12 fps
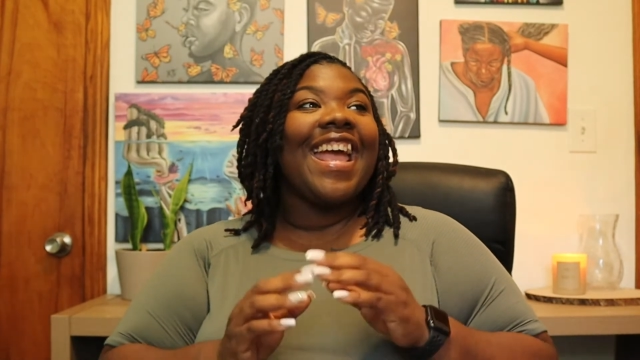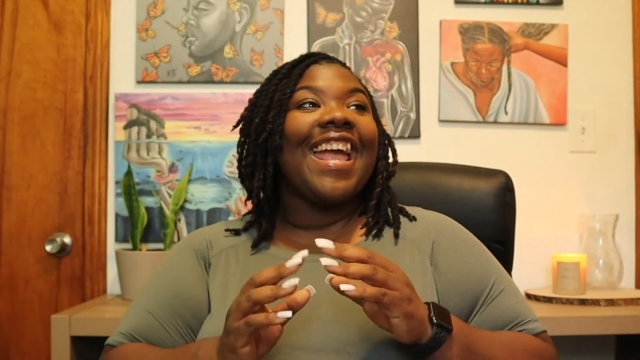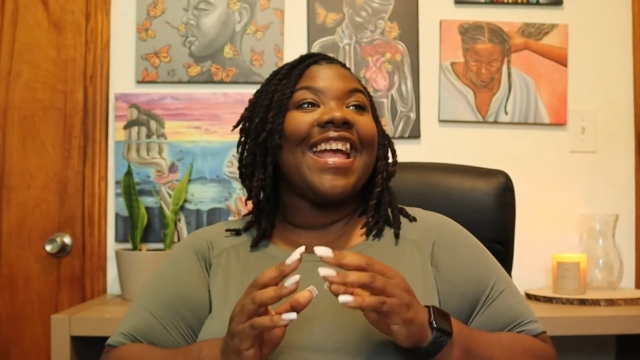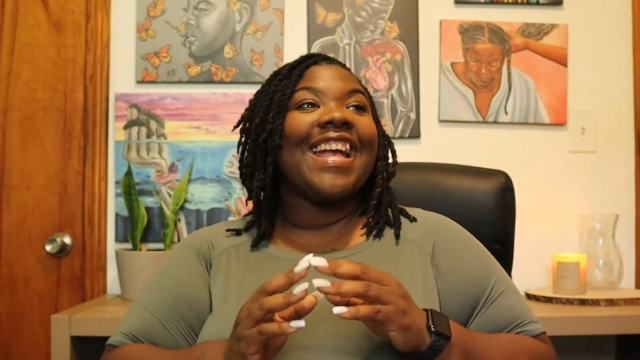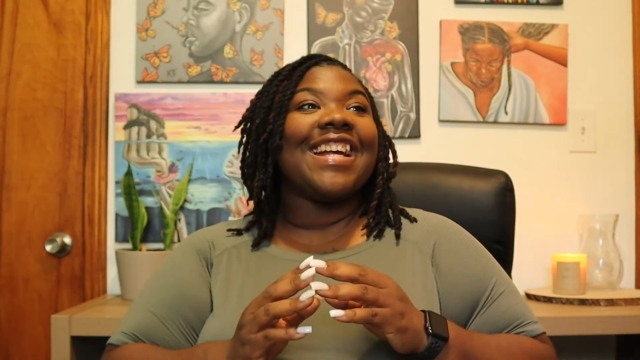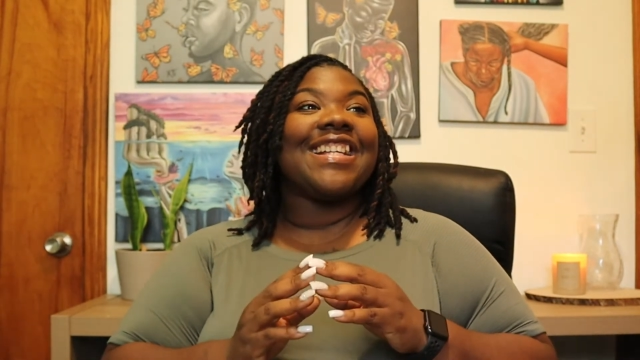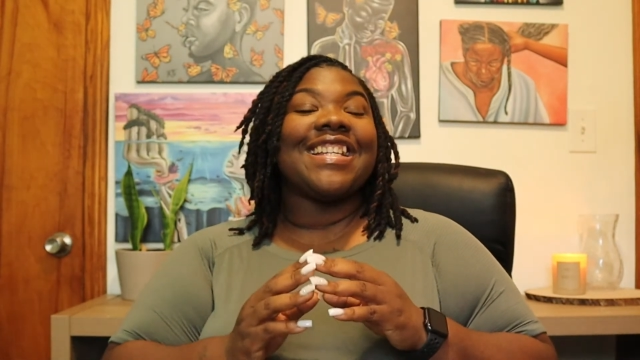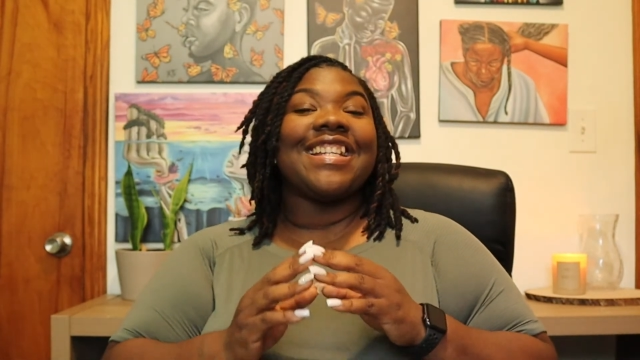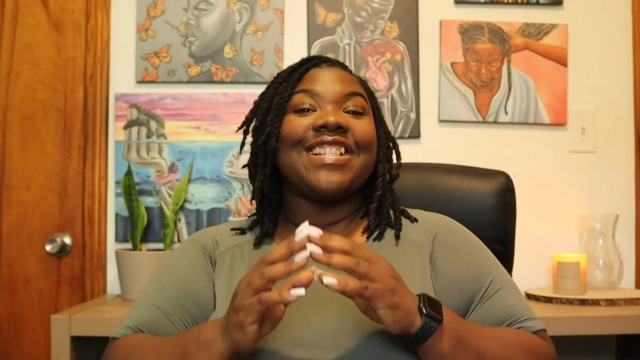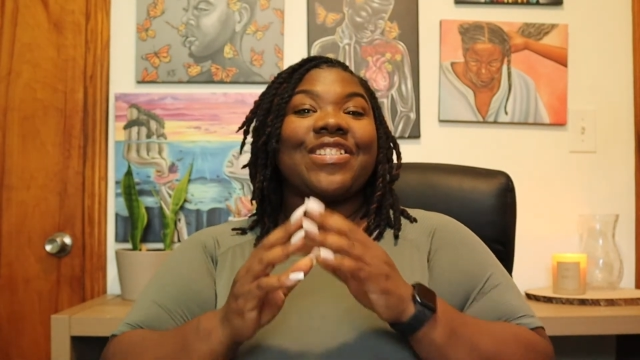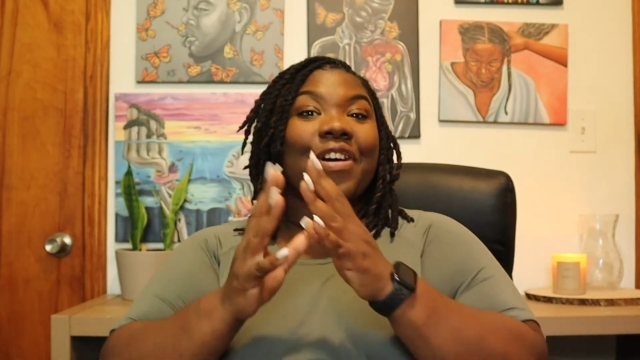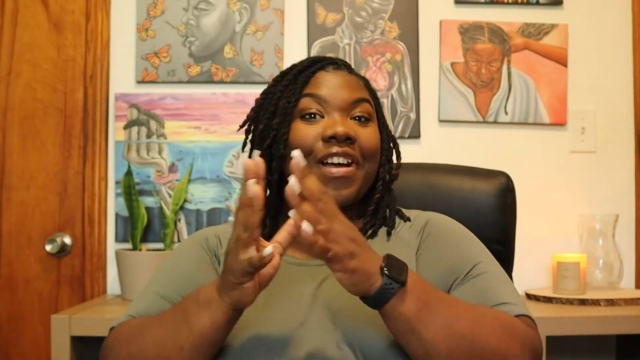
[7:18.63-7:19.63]
And
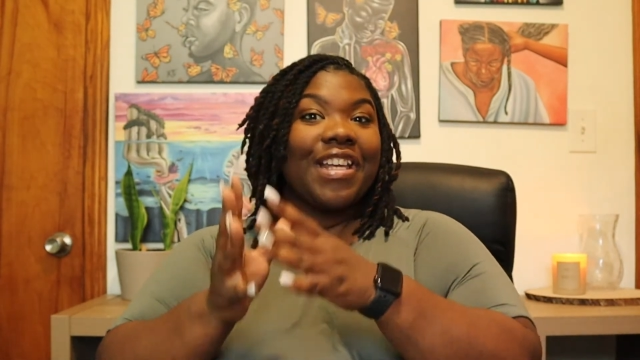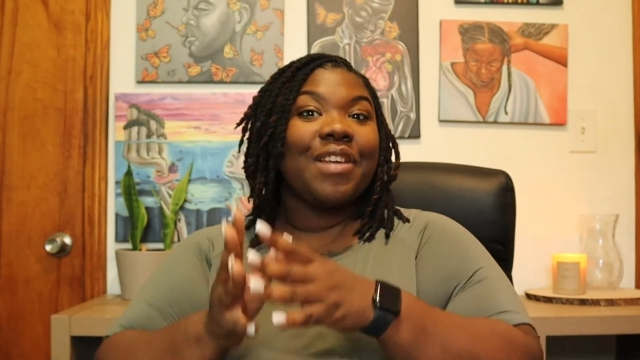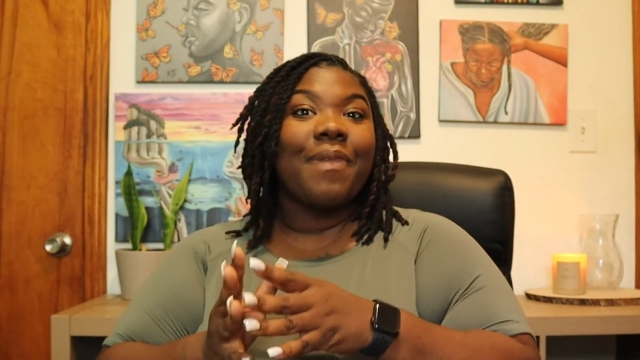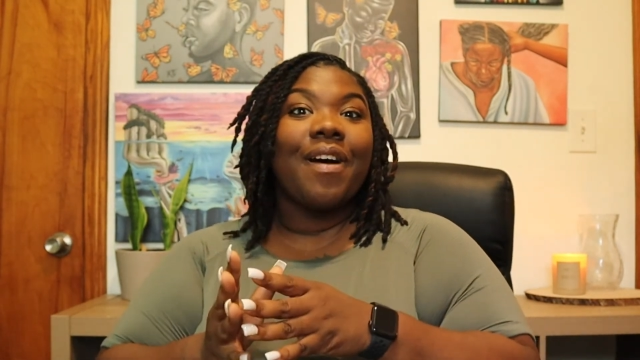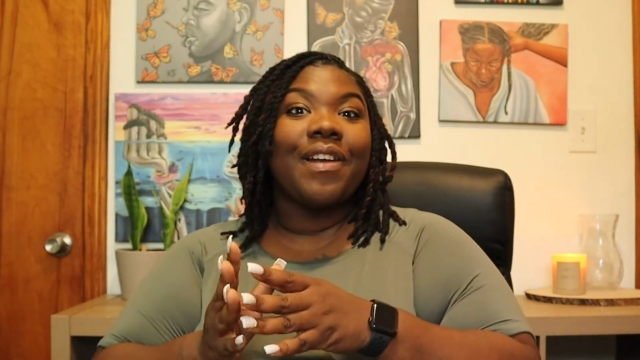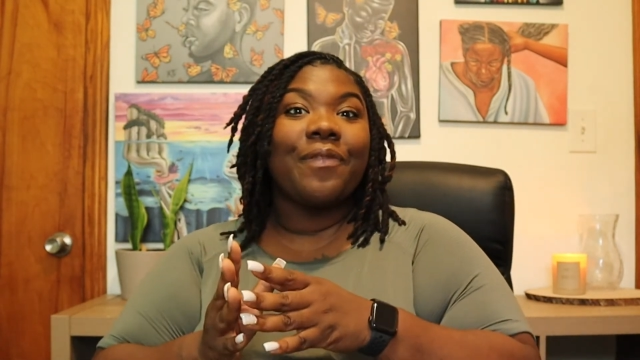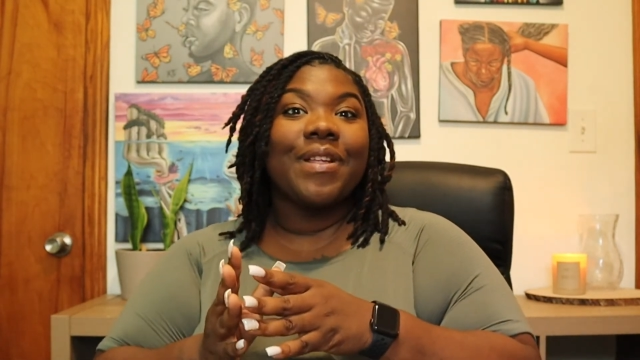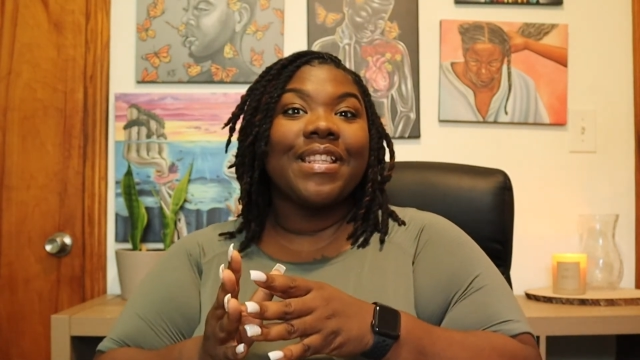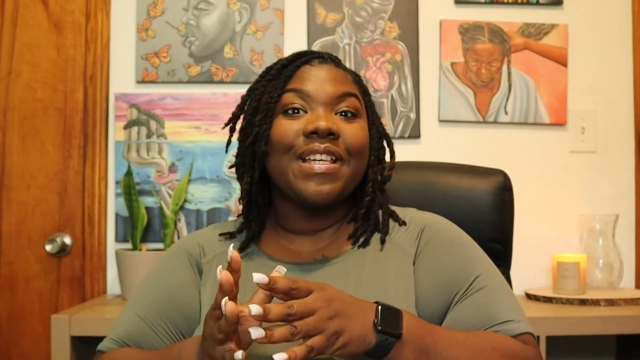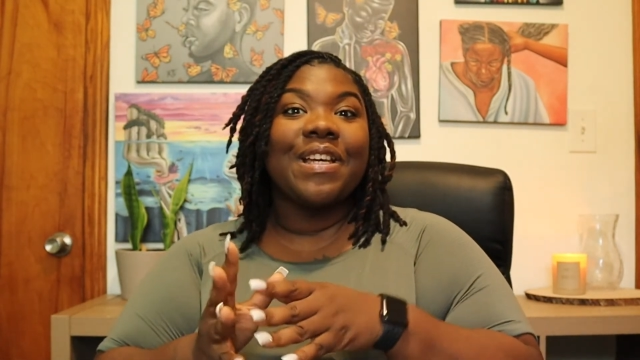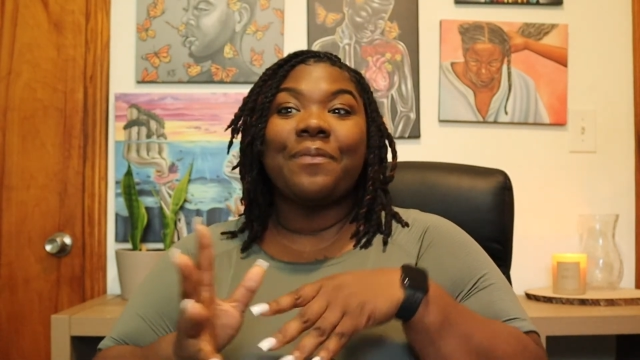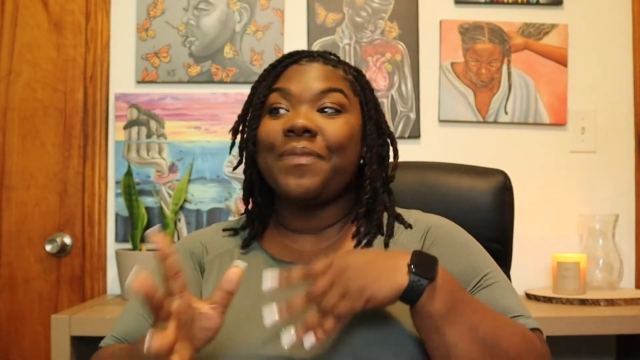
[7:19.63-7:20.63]
talking about it with
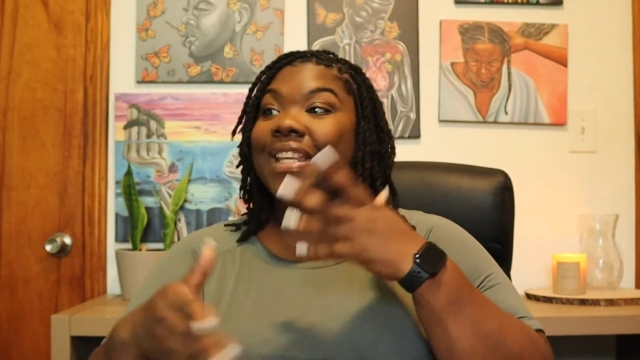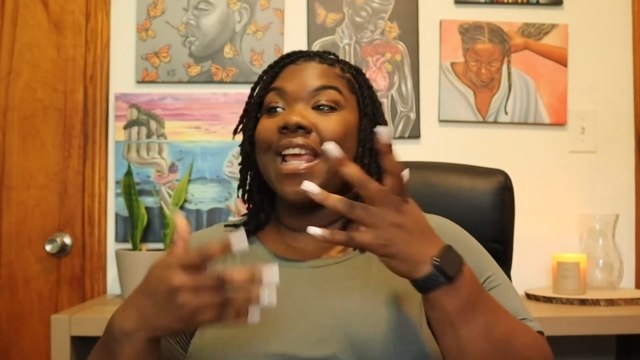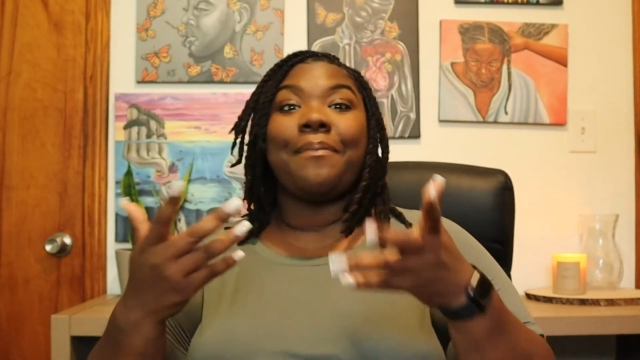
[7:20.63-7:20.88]
them,